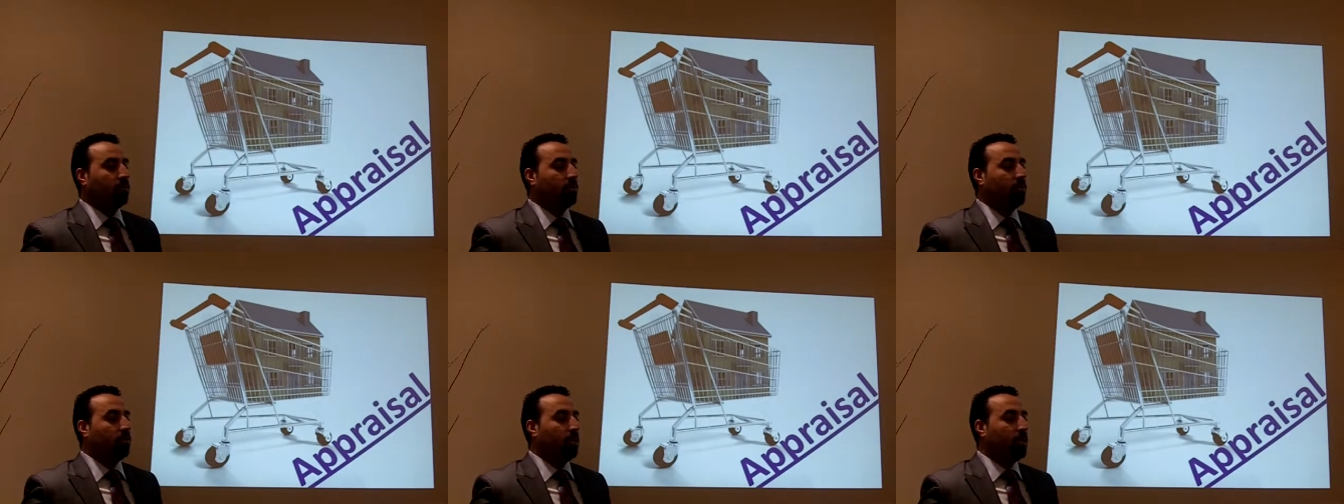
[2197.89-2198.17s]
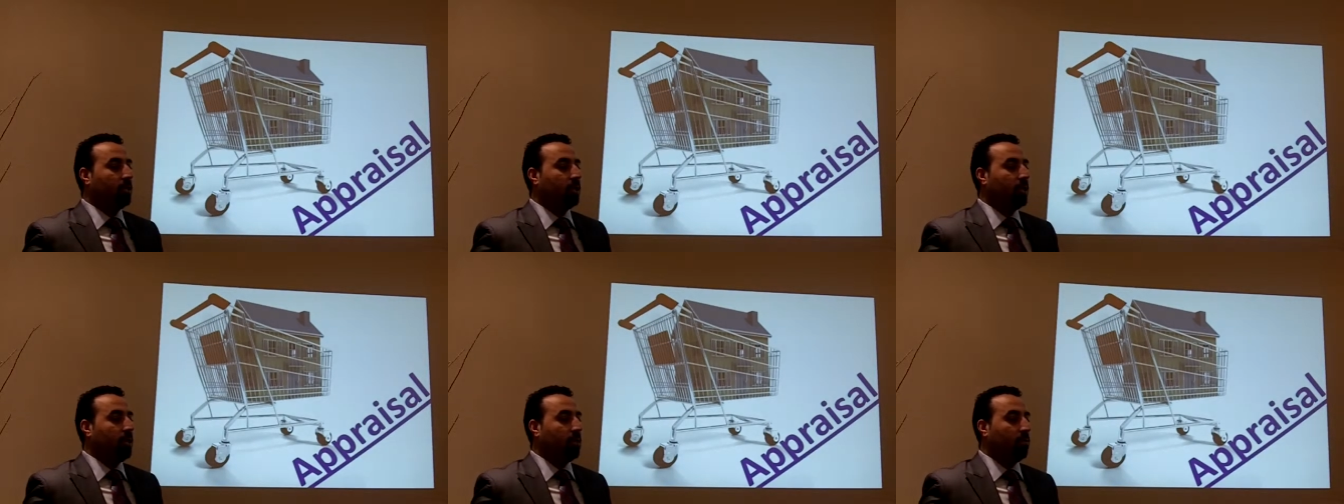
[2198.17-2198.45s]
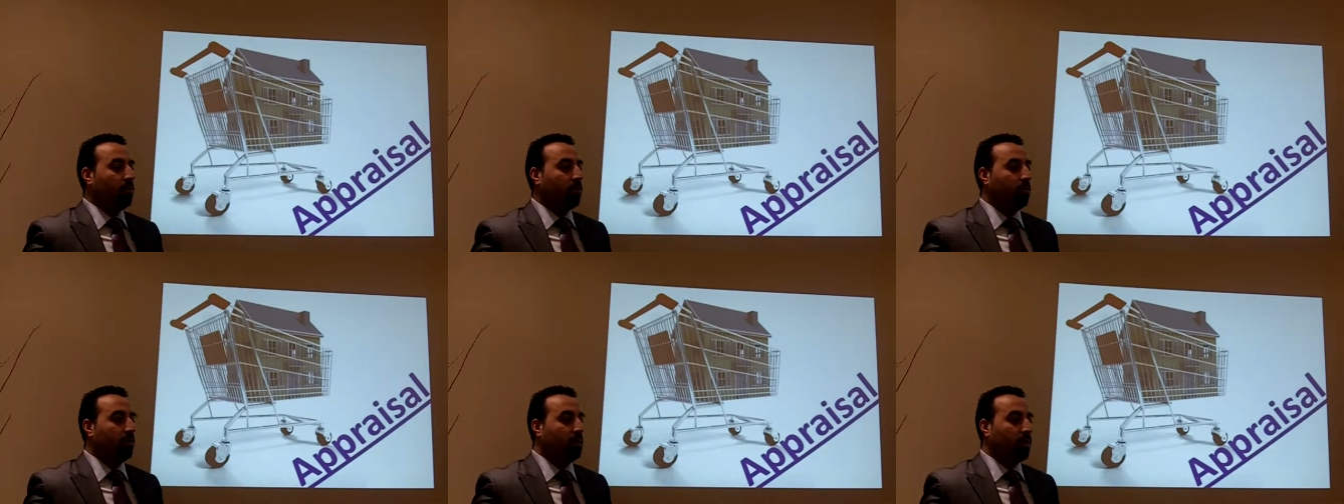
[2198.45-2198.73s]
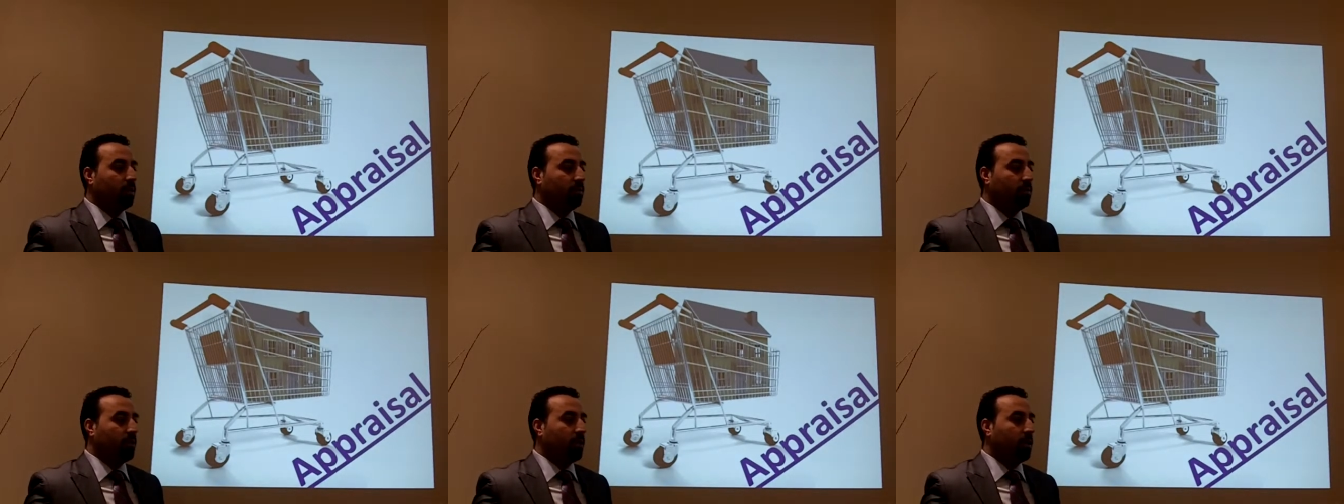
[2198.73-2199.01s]
So what they
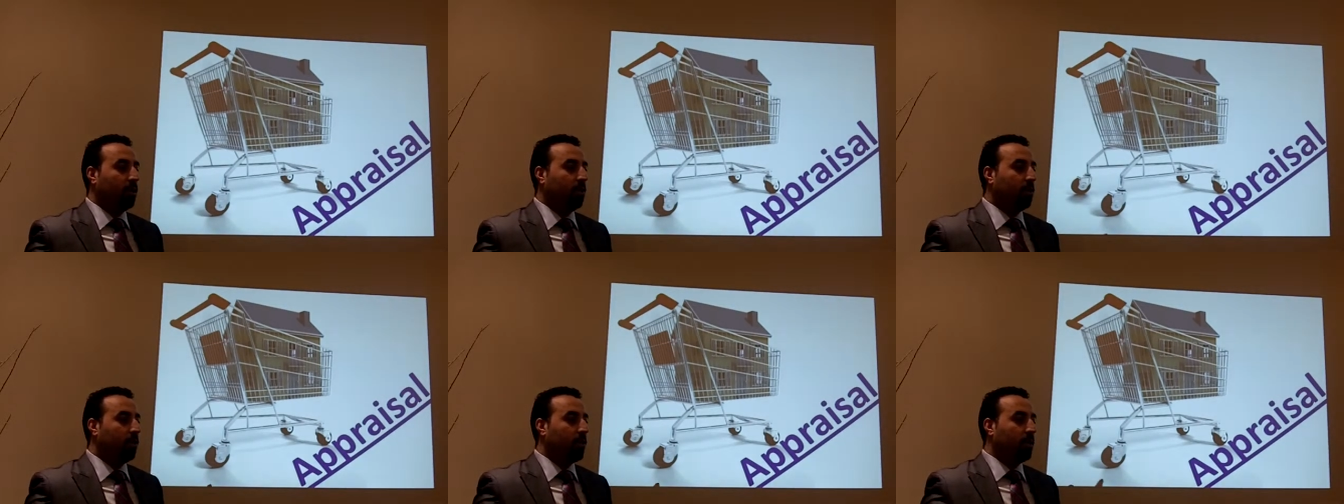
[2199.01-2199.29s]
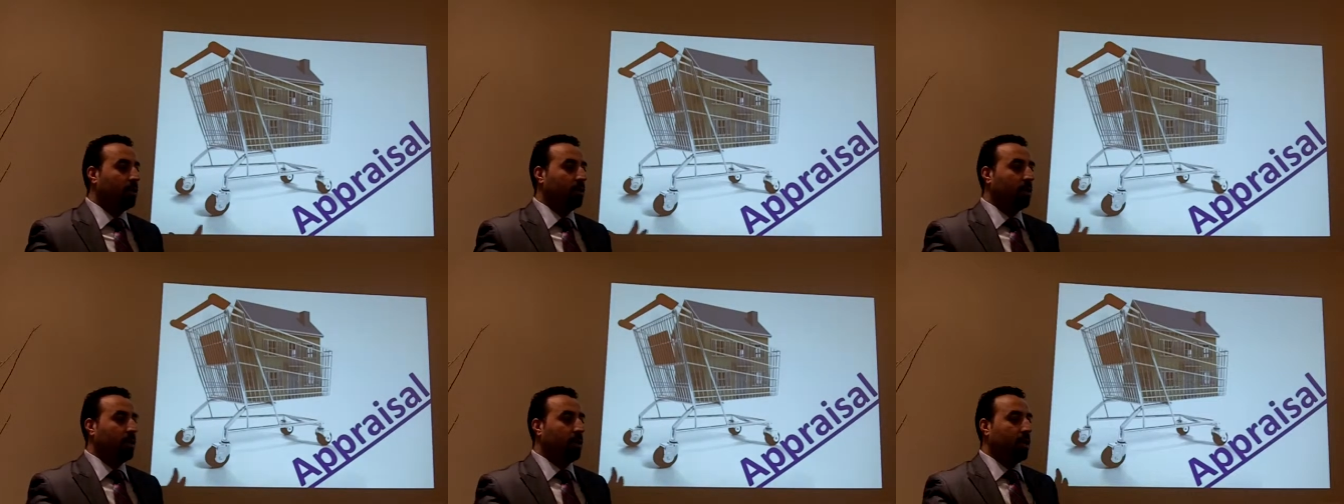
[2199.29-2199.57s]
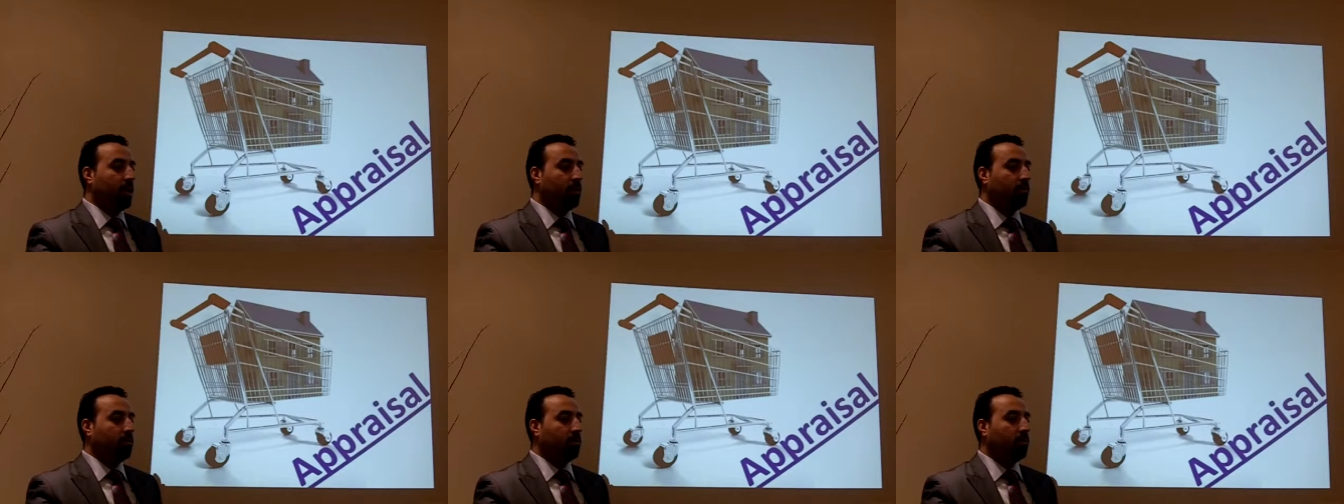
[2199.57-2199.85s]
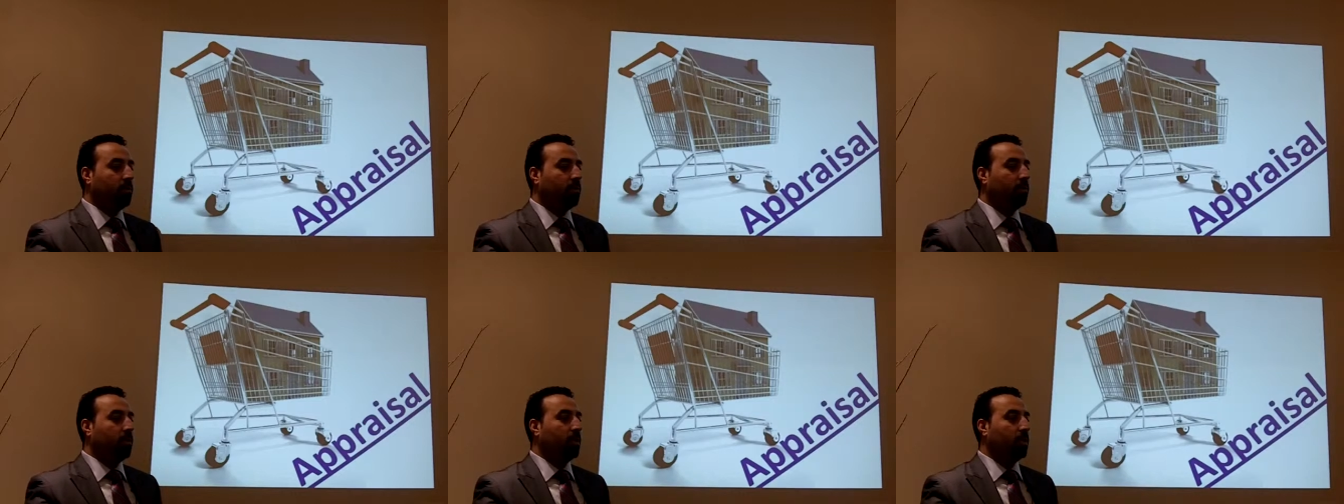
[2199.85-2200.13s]
do is they look at the
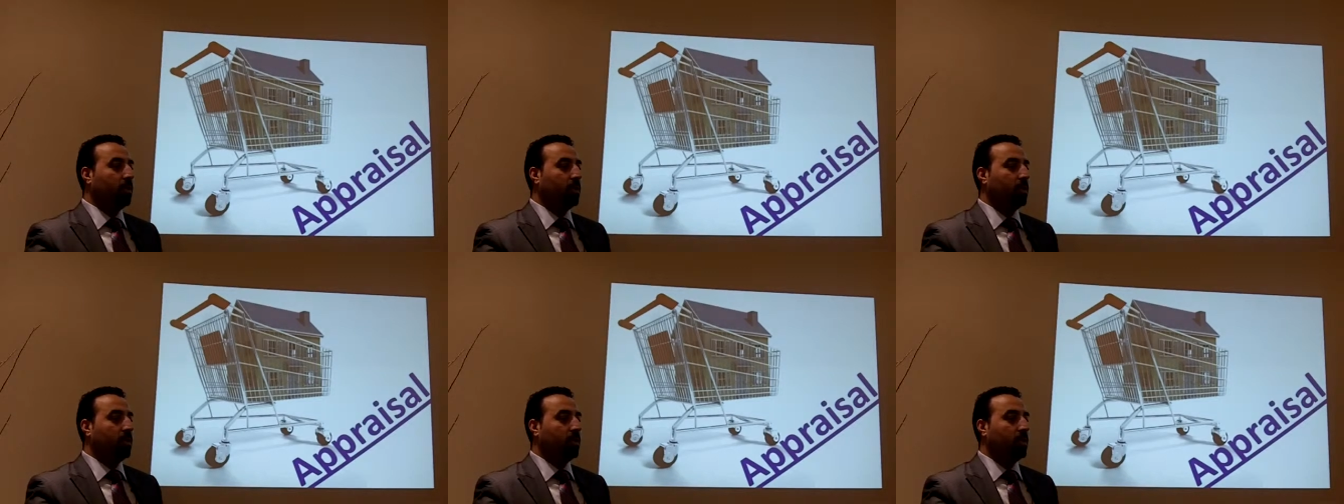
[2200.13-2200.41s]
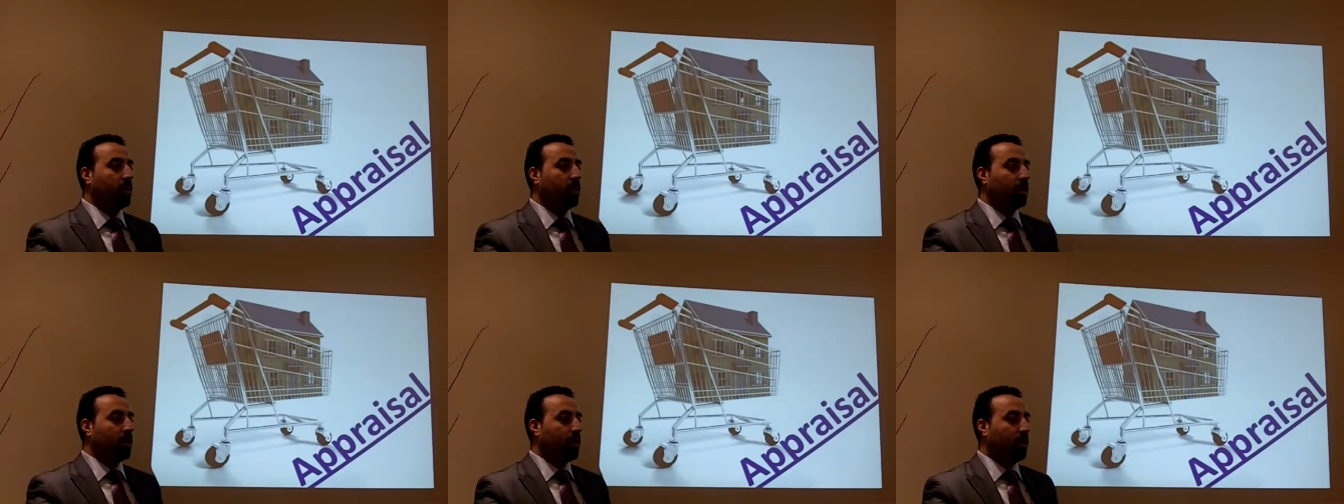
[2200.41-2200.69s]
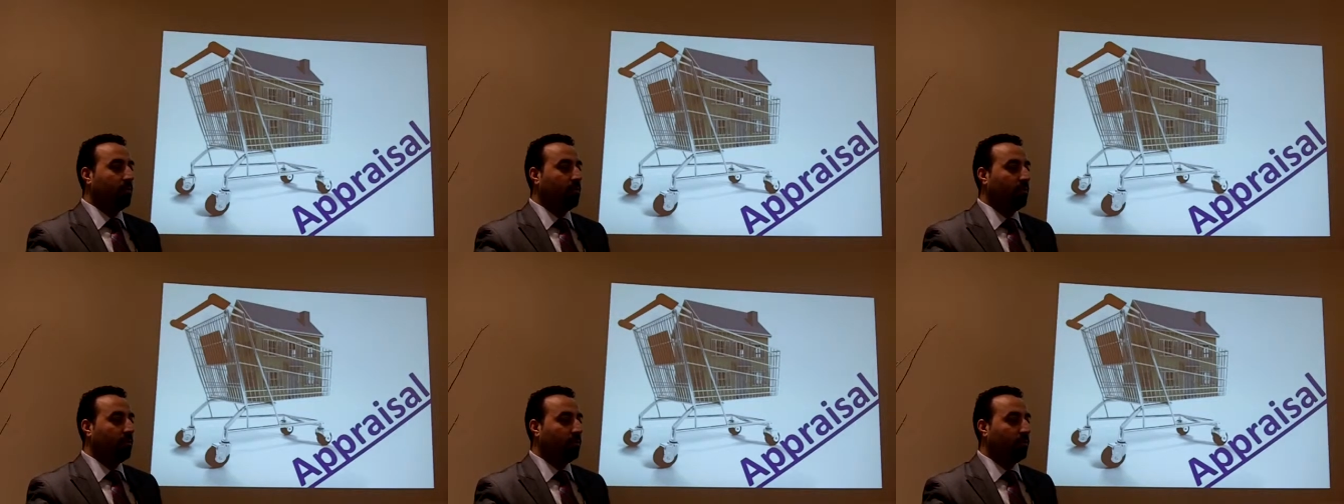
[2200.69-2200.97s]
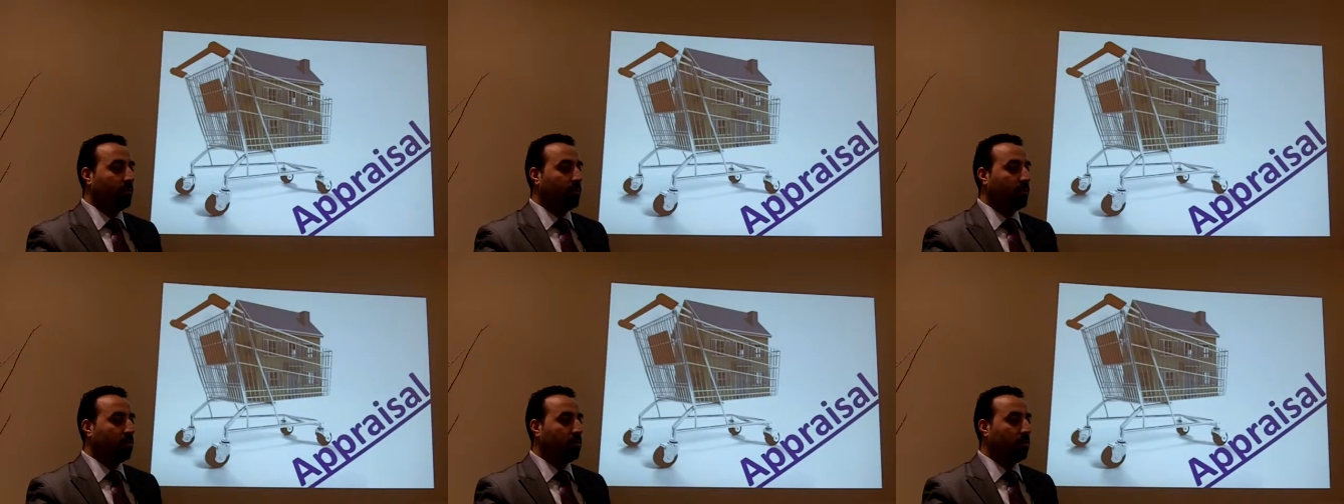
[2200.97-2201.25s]
neighborhood and then they come
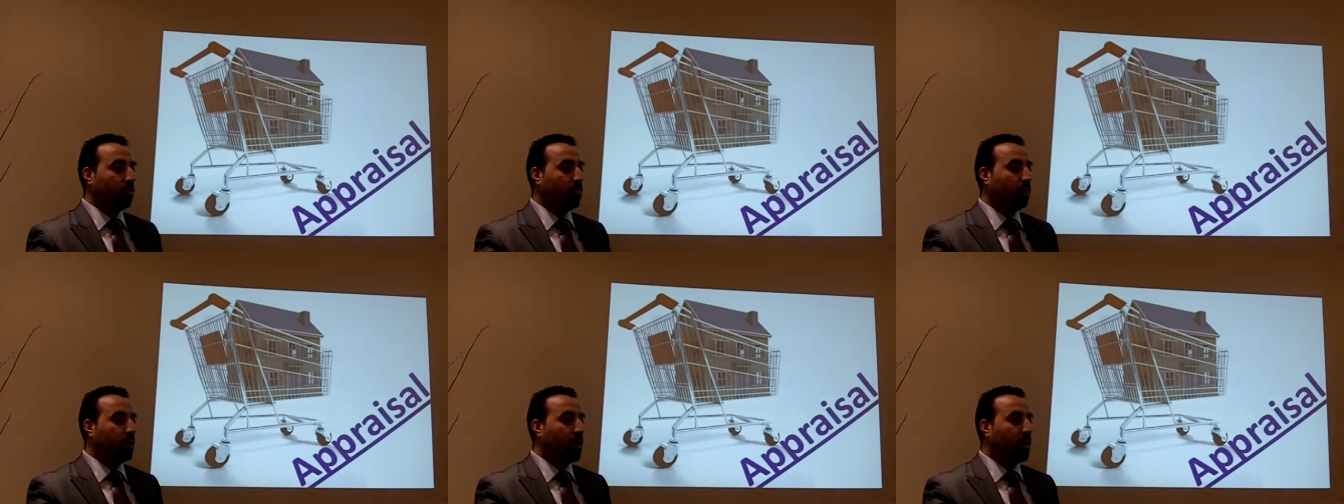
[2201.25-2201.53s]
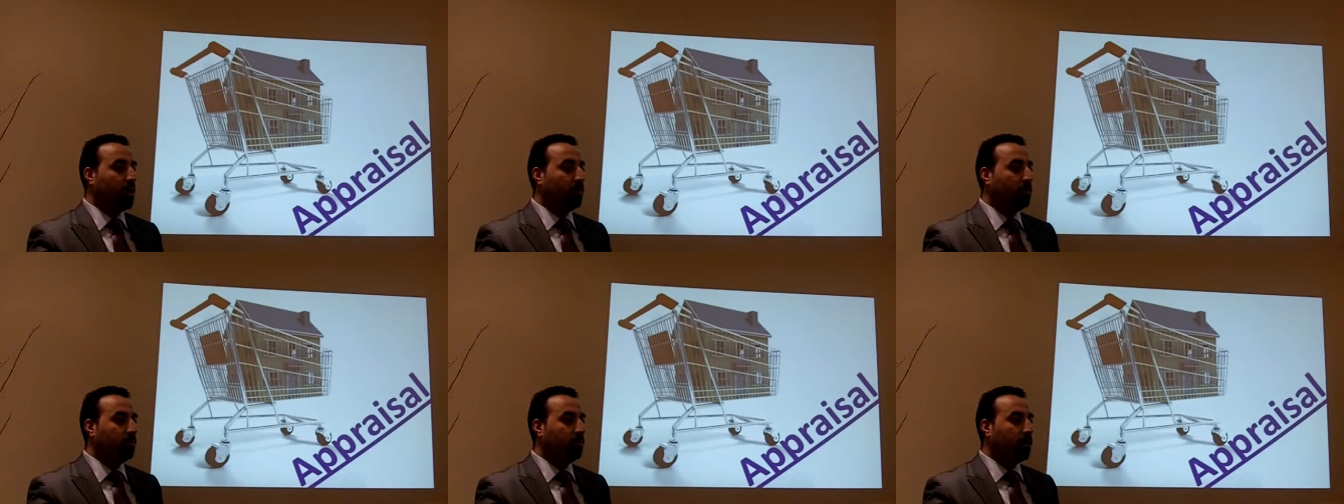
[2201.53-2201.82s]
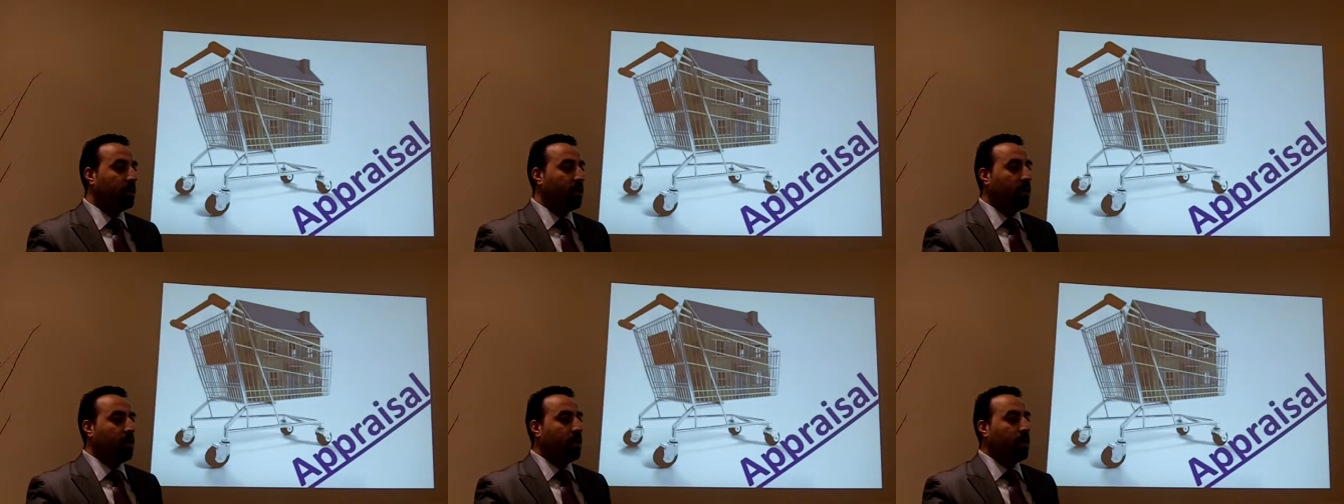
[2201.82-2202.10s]
up with your price.